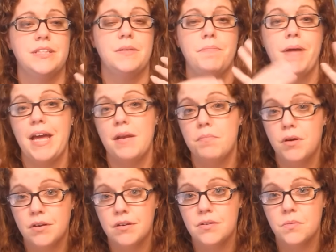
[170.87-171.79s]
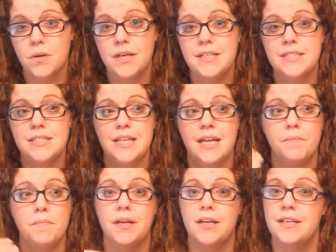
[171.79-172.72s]
and the bad part was is
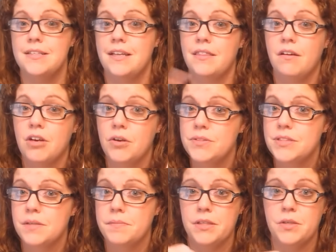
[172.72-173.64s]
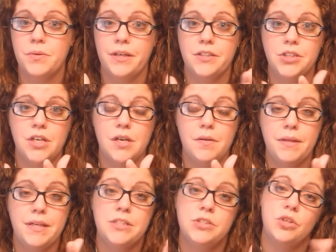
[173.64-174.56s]
that because i thought it was going to be a quick job
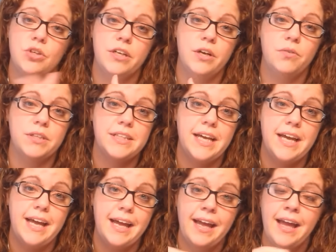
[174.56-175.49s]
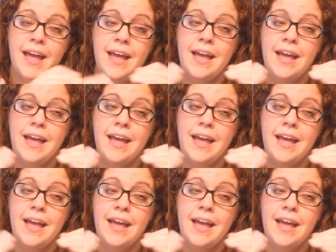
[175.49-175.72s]
they started on a day